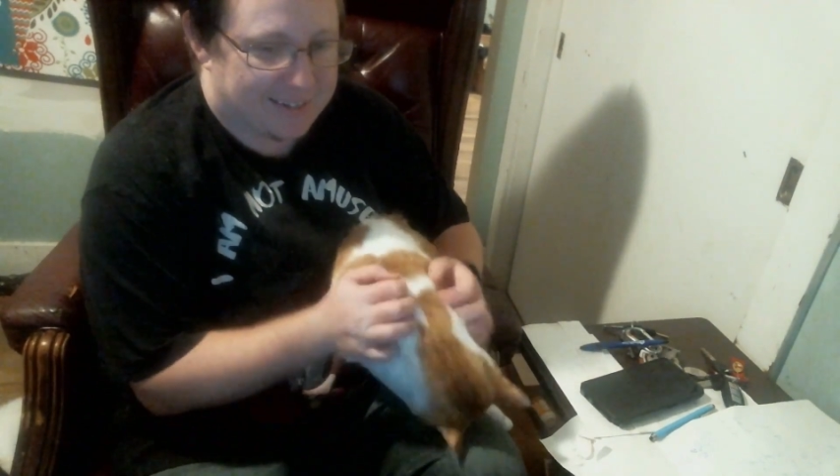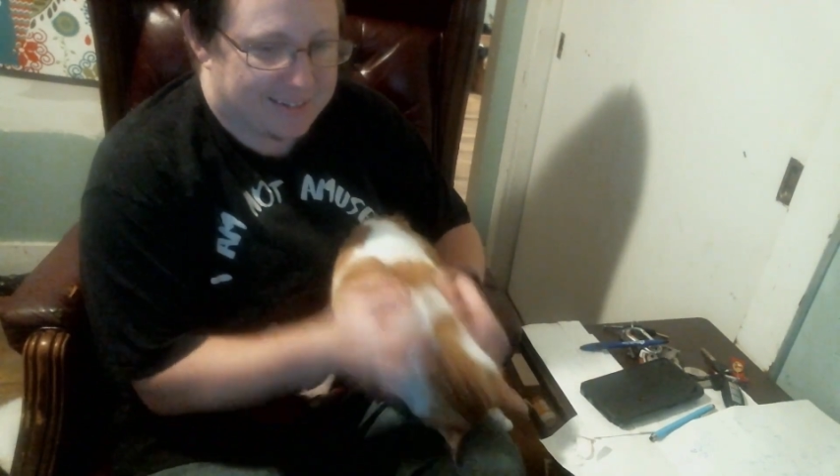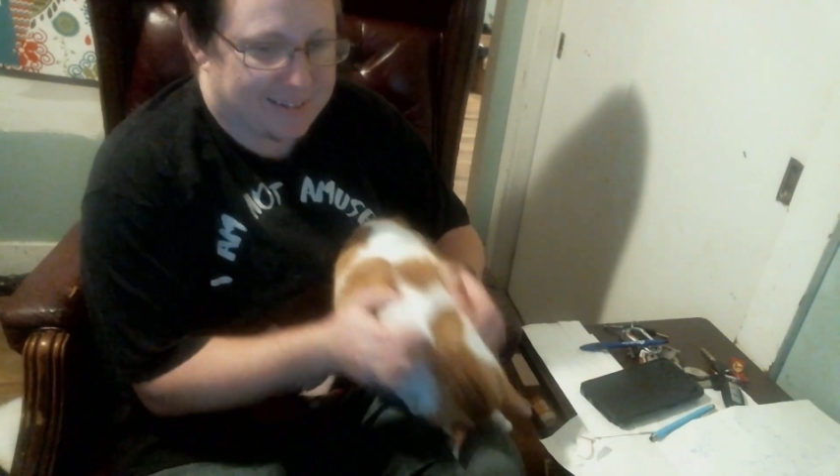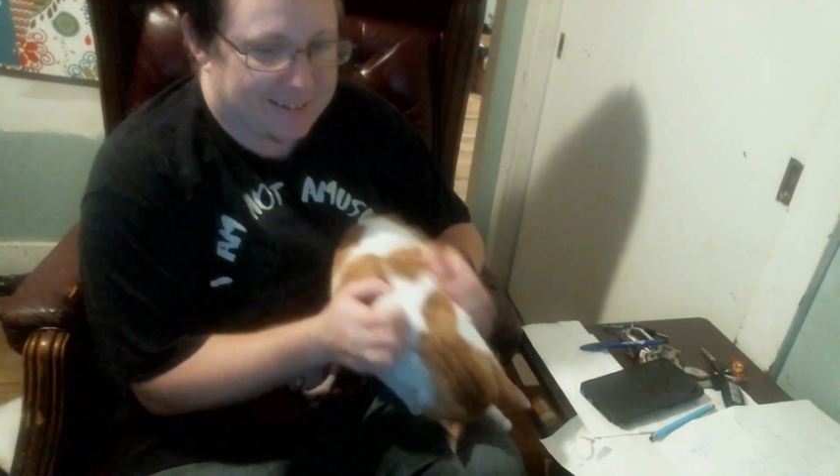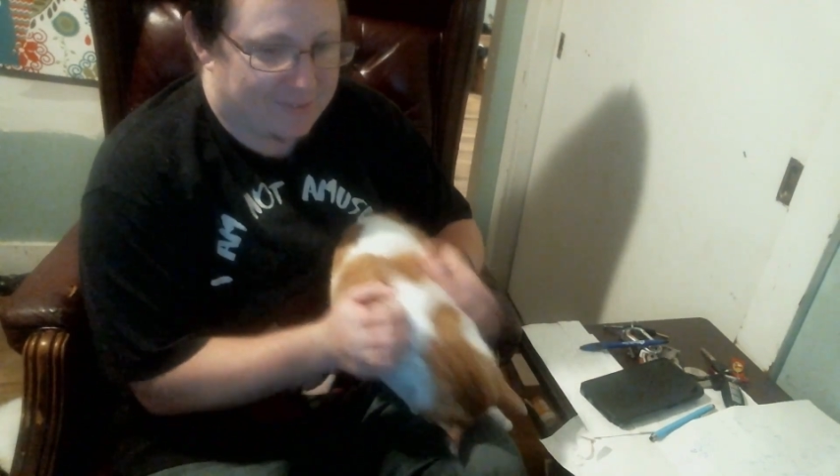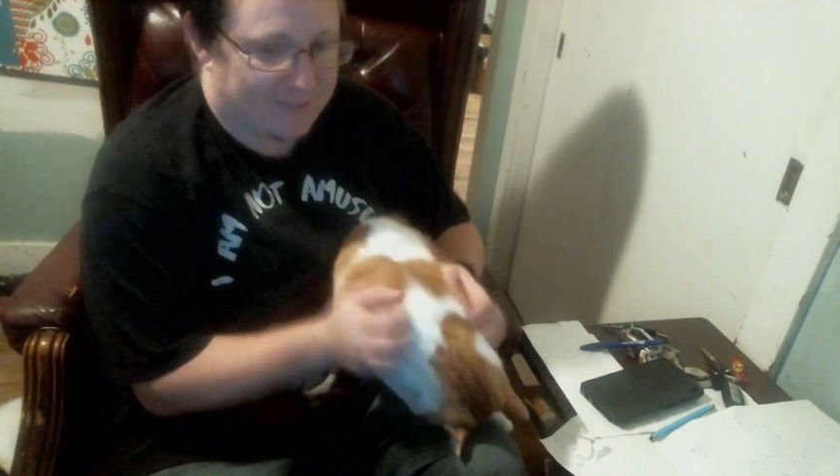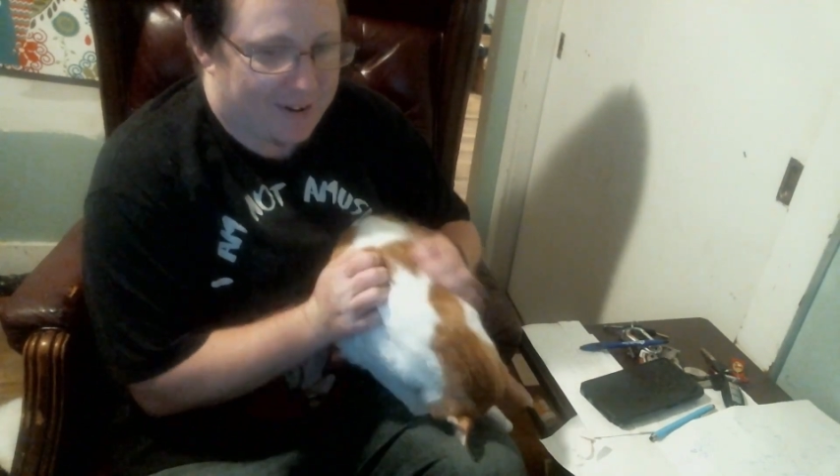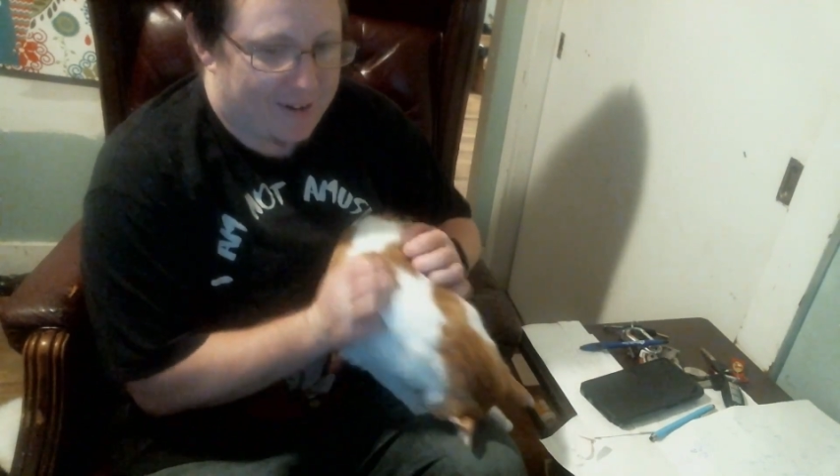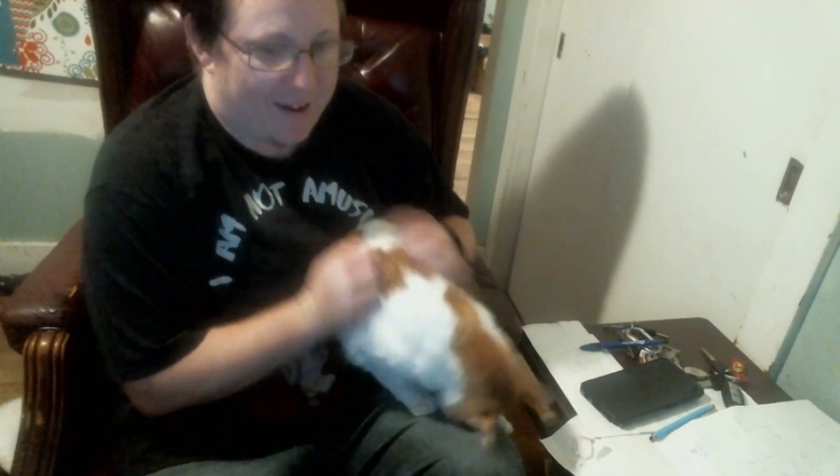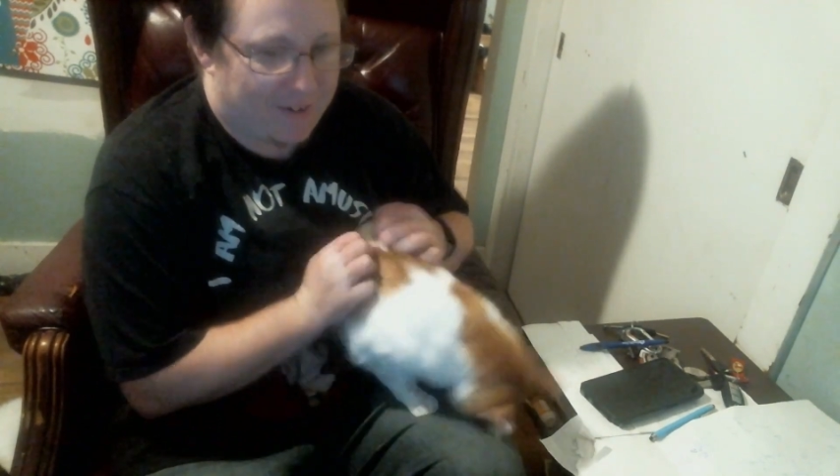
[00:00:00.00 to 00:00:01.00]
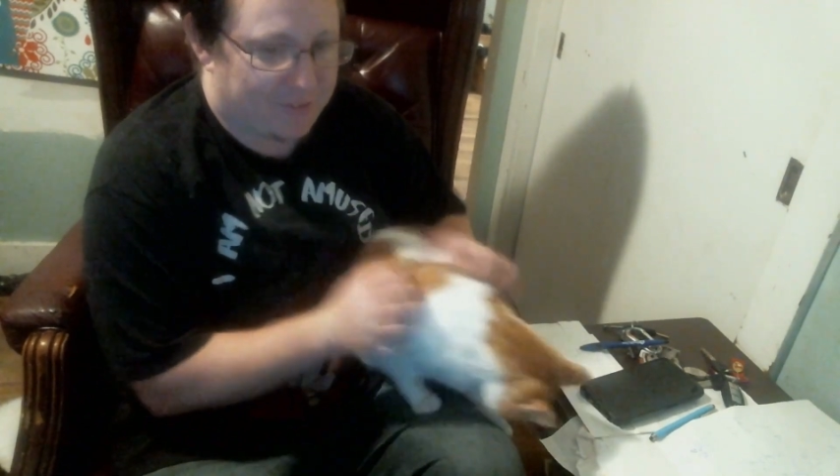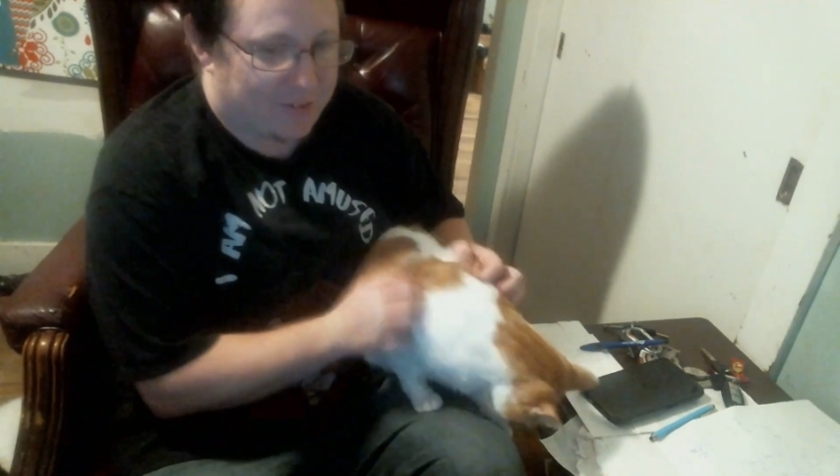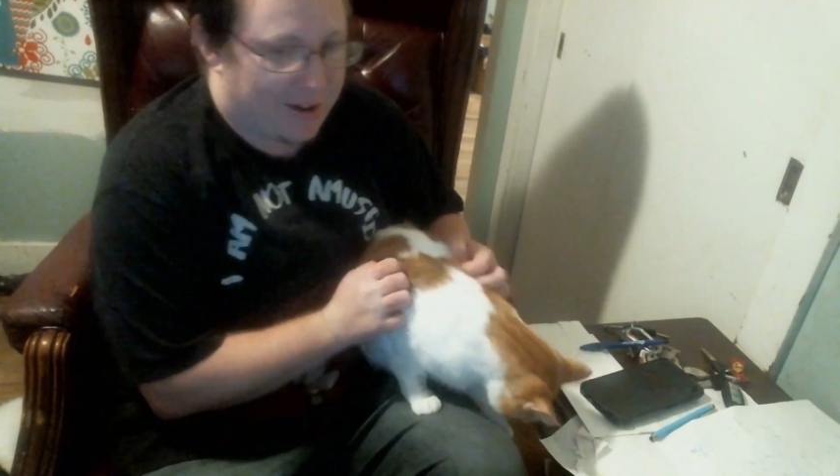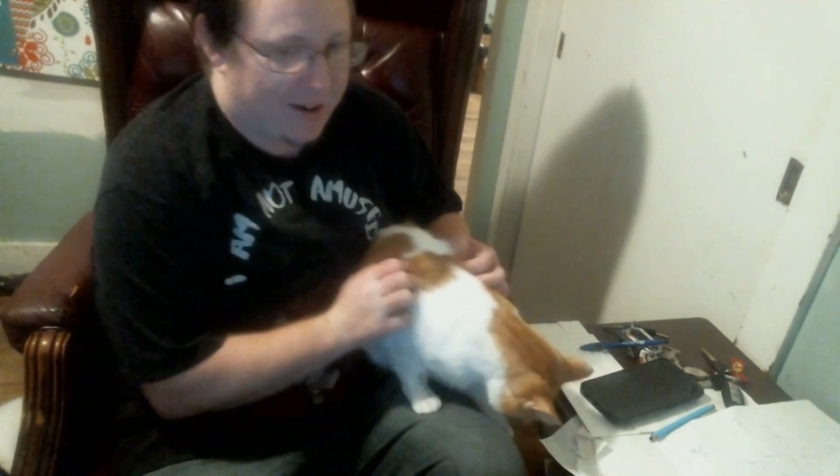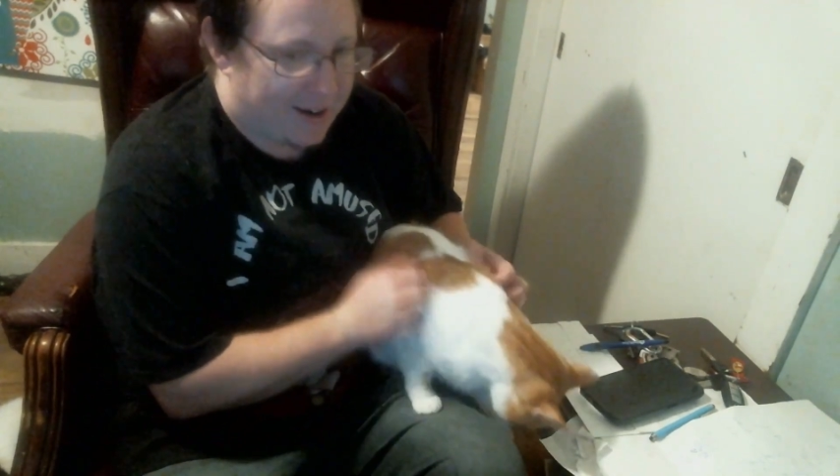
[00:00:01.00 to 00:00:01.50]
He's going to run off.
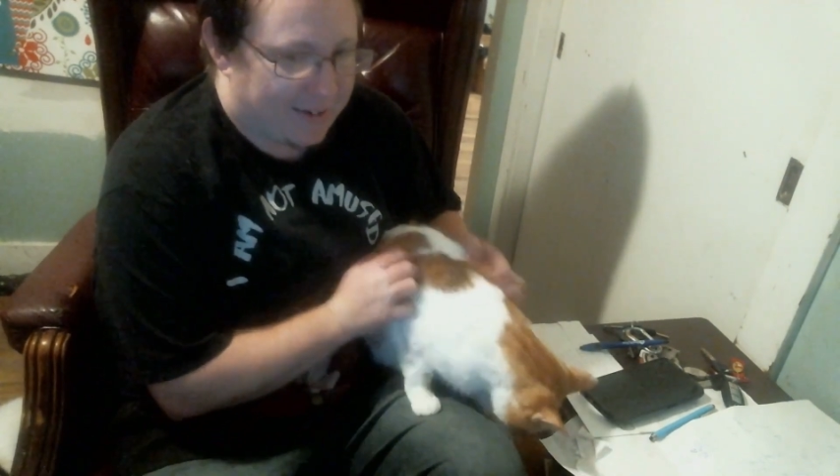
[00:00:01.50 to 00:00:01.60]
All